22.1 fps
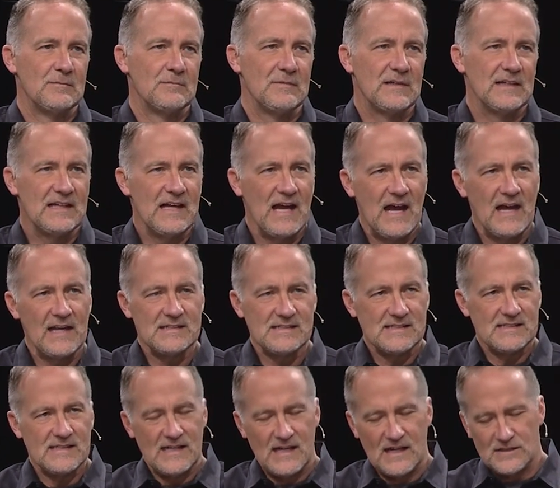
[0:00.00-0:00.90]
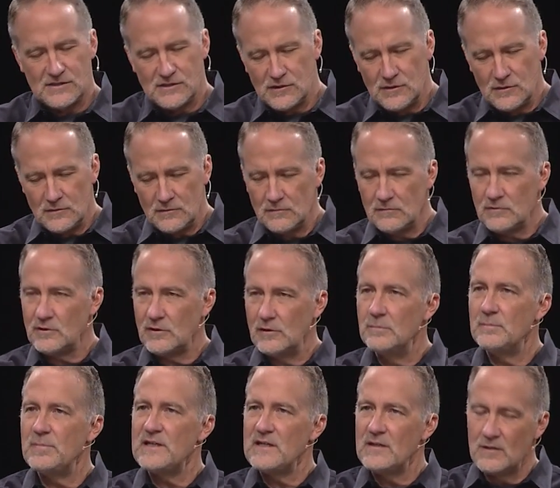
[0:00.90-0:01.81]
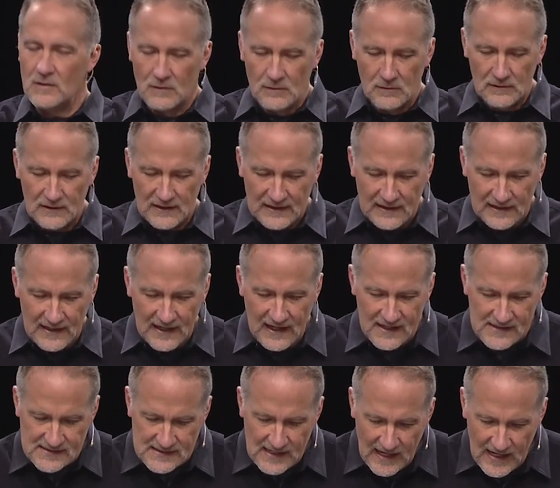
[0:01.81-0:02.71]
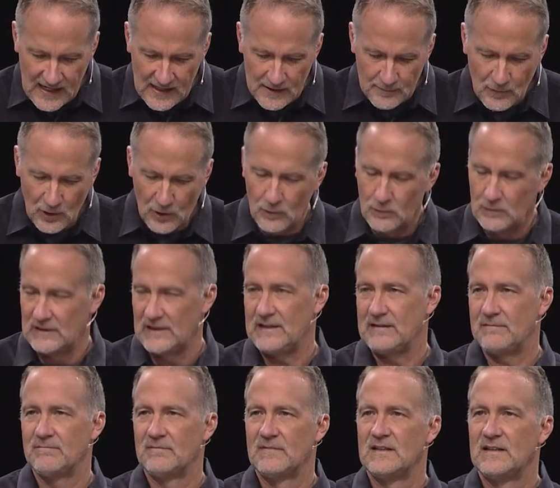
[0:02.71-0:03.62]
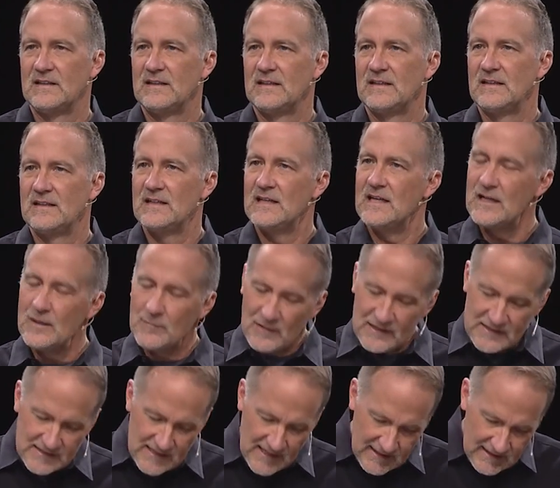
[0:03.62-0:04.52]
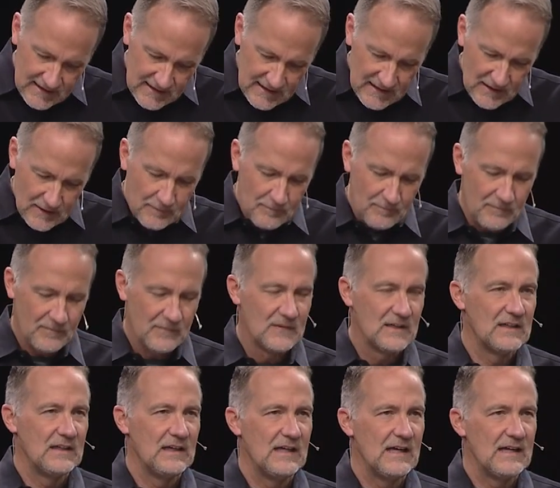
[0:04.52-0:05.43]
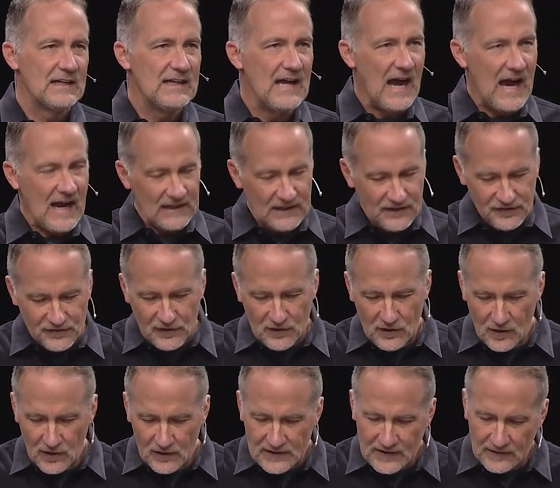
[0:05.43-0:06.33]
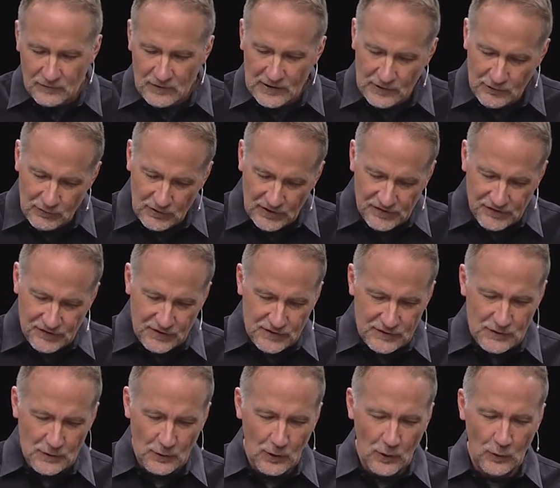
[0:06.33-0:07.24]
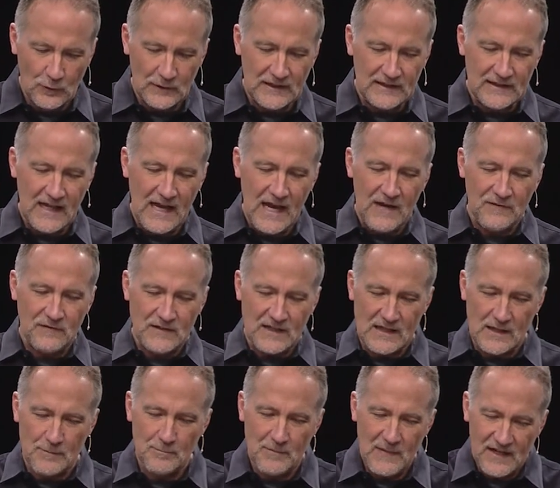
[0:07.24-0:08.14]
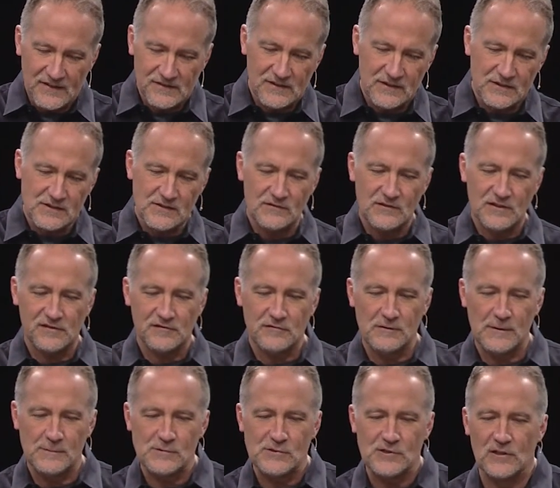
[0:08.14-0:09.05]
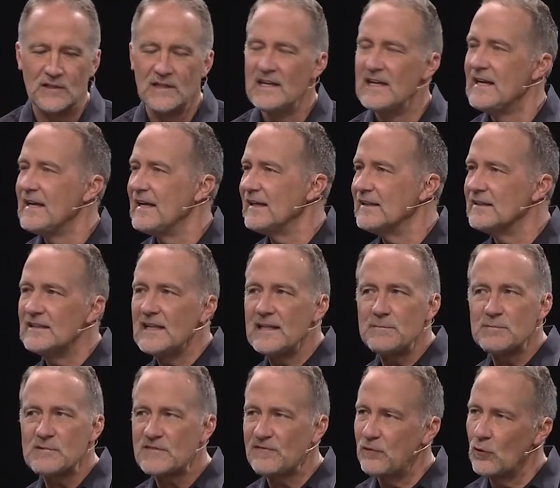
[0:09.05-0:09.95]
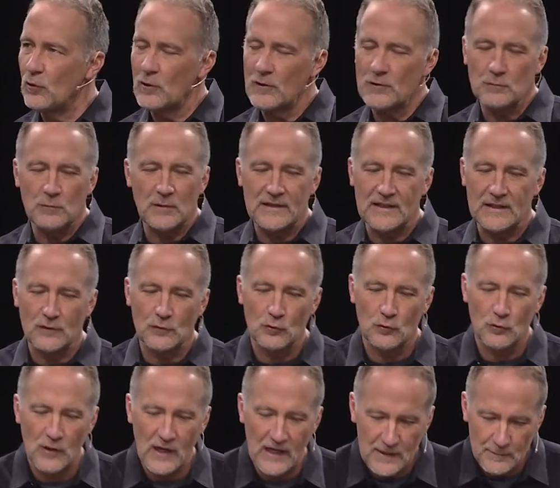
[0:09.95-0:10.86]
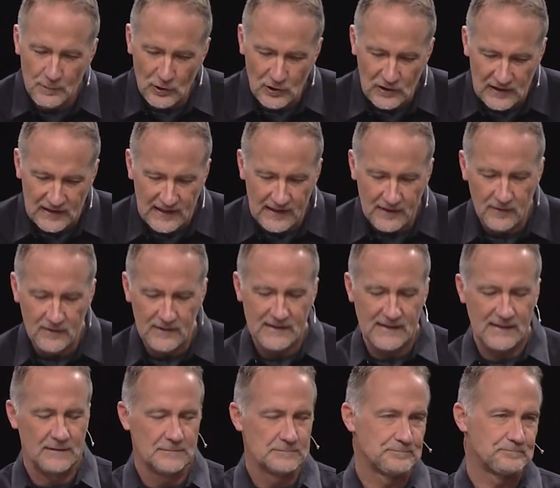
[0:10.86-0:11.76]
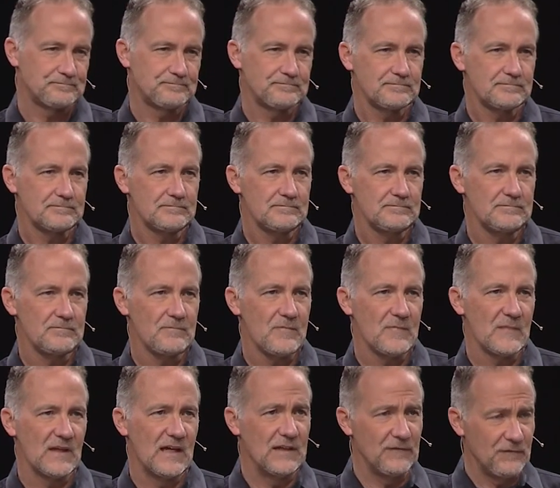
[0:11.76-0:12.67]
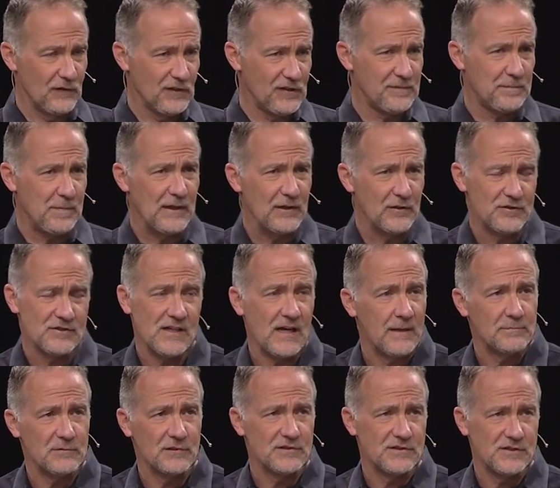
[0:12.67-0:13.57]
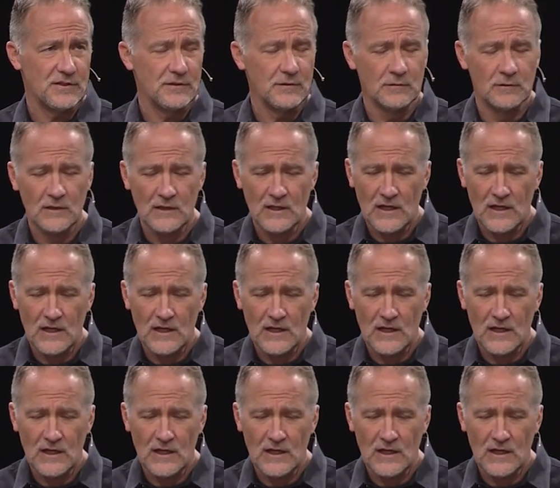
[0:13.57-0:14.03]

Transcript: But God says, You, you be holy as I am holy. Imitate him. God has called every Christian to a holy life, and in the message of the scripture, it leaps forth with incredible clarity. In 1 Peter chapter 2,